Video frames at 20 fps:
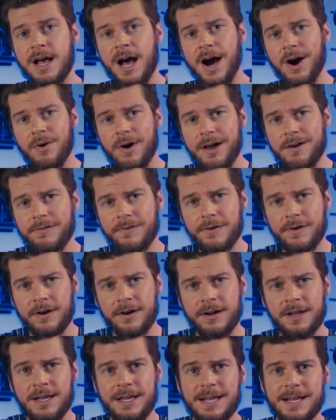
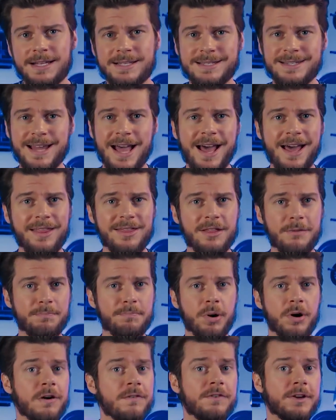However, it's not the
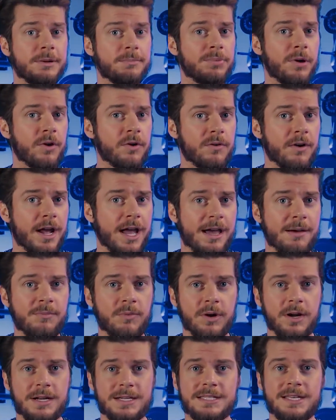perfect program
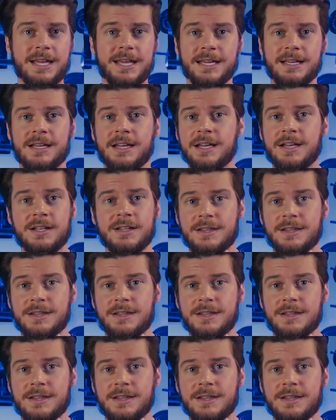where it's like